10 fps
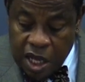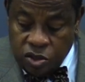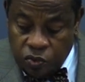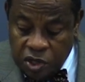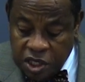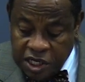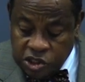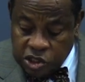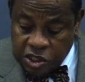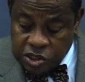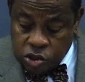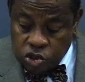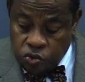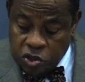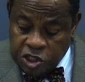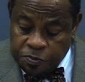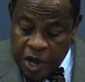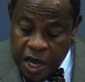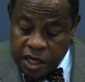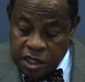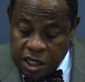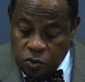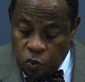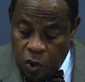and the religious to respond in